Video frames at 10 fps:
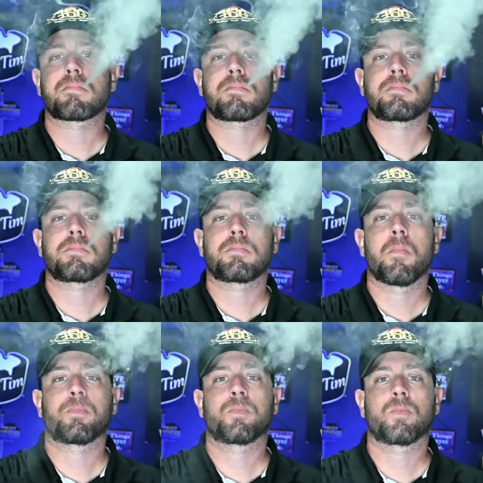
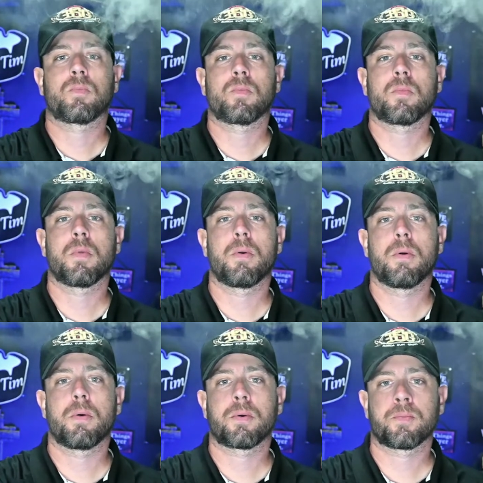[no speech]